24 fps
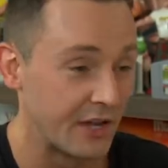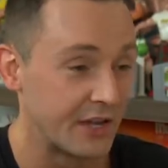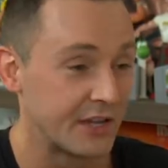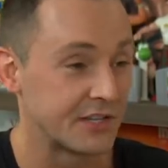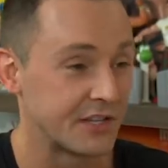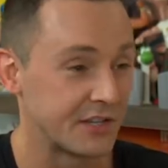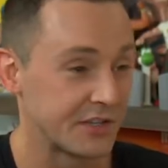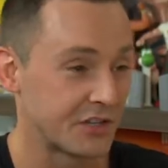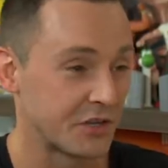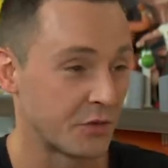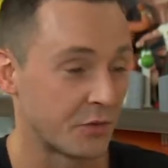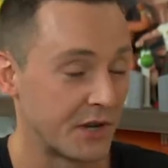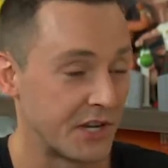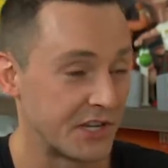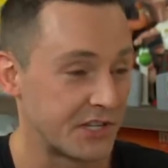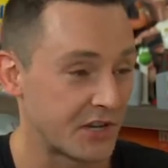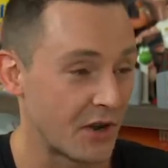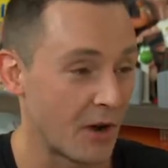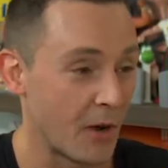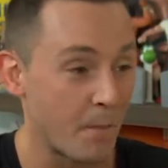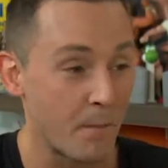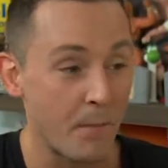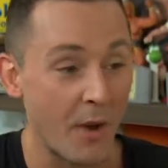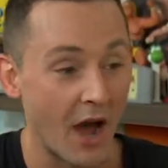since the
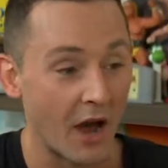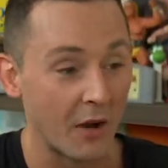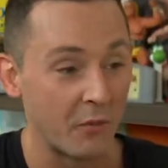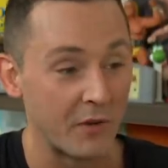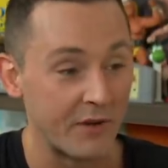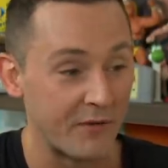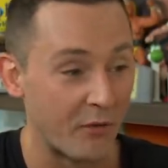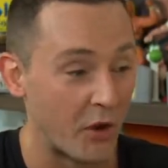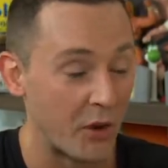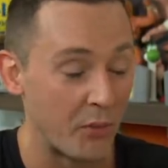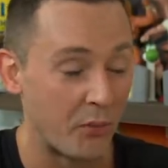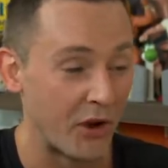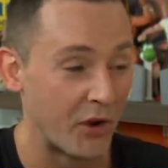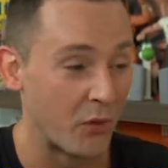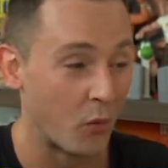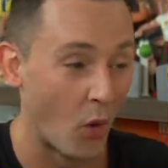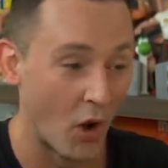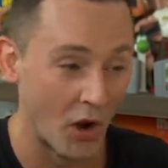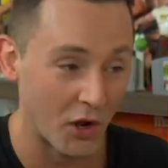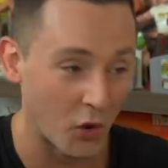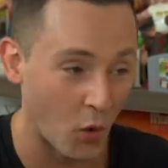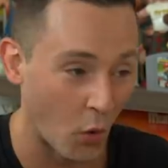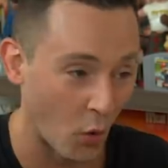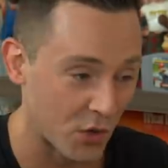restart, but we've only played
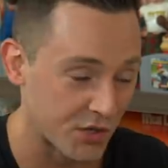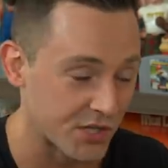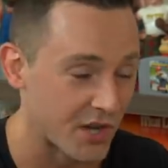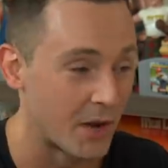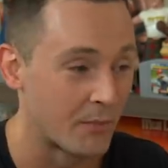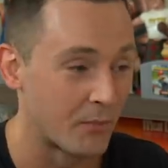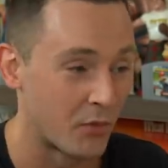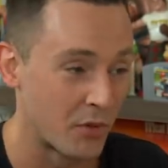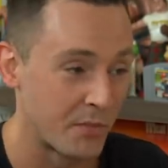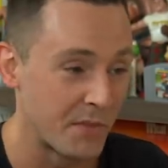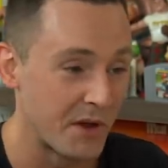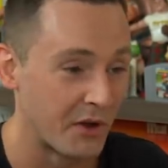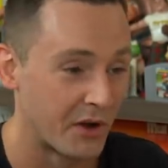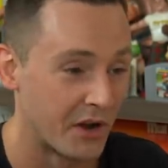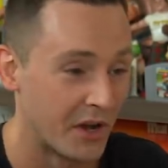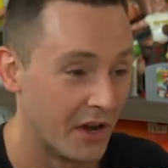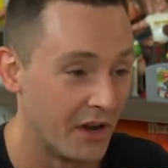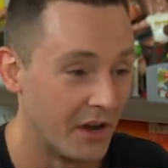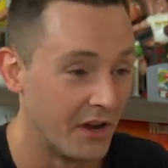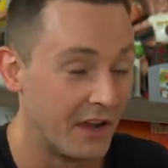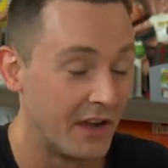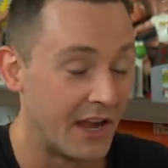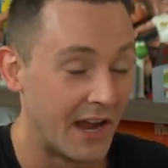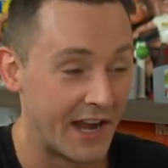one course on Bermuda,
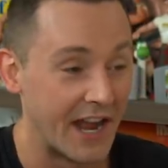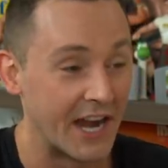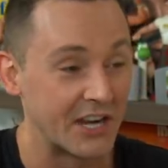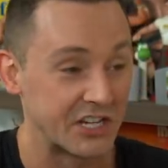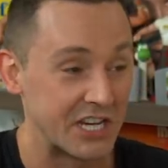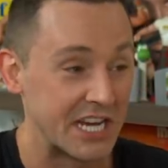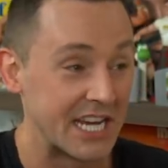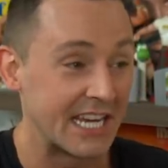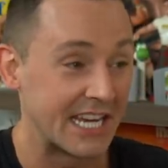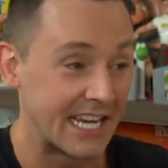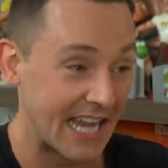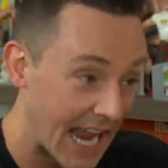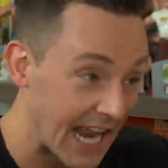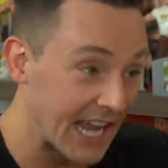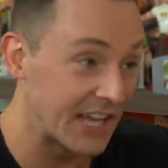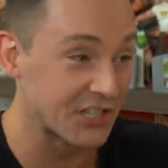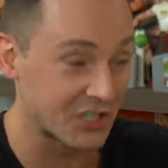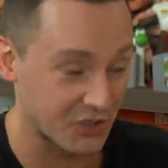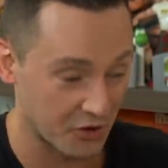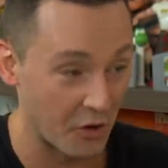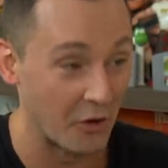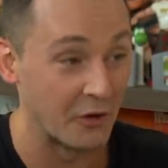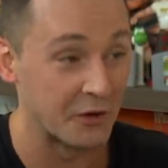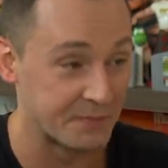and he actually gained
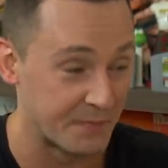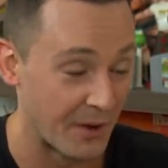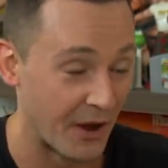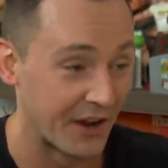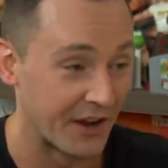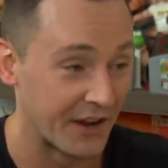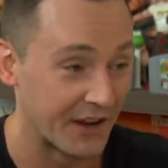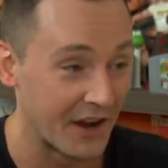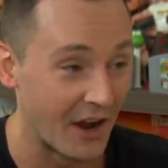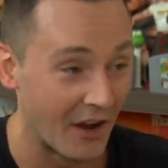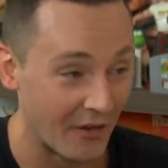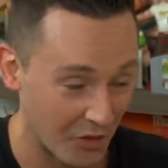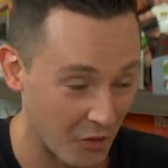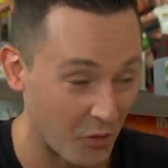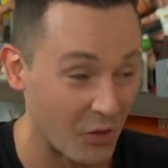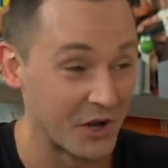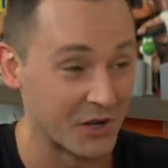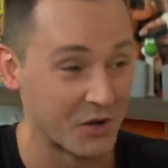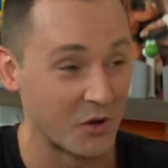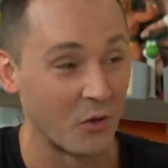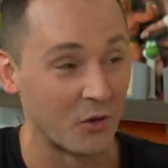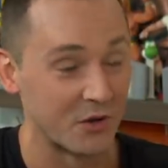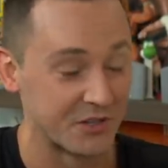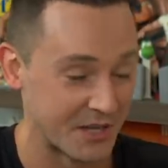strokes putting on the one
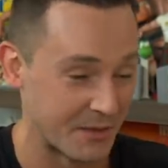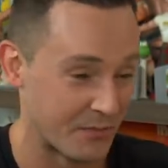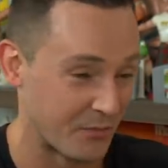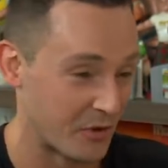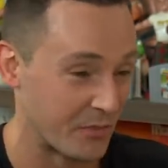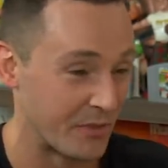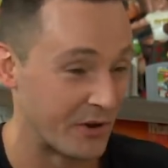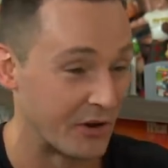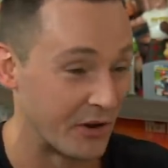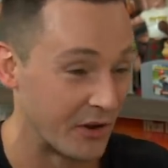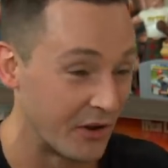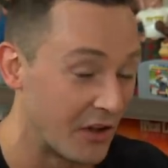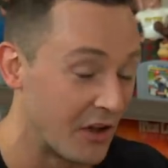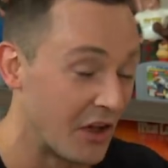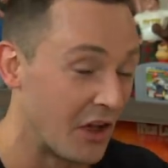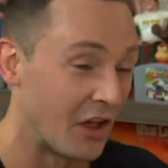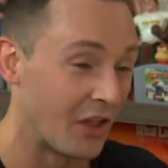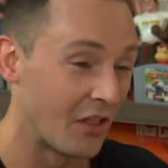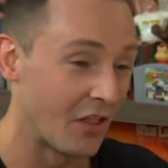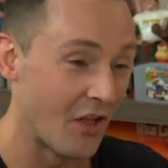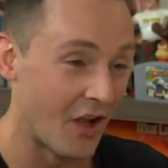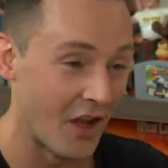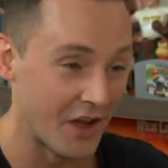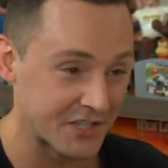course at Bermuda,
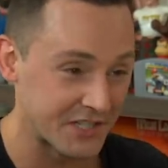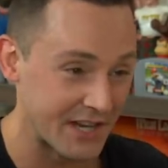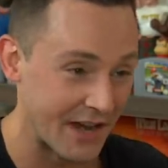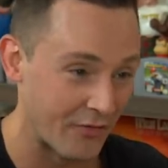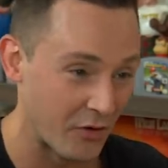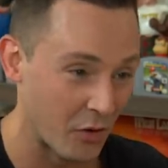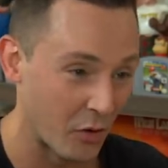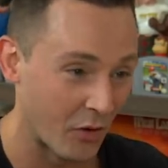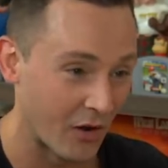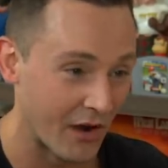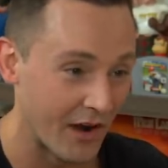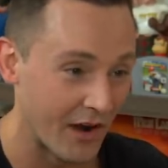lost everywhere